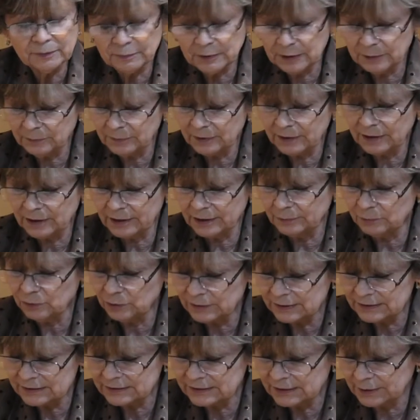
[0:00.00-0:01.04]
And we're going to go to
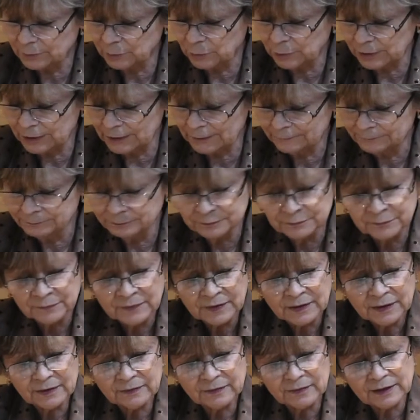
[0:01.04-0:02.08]
the first book of
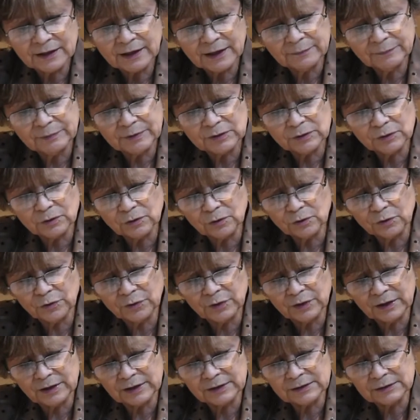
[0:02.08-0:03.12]
Samuel,
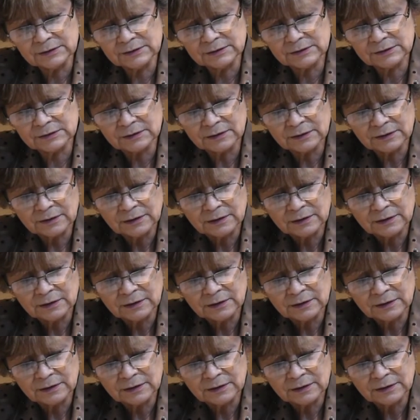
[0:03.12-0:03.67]
chapter 10.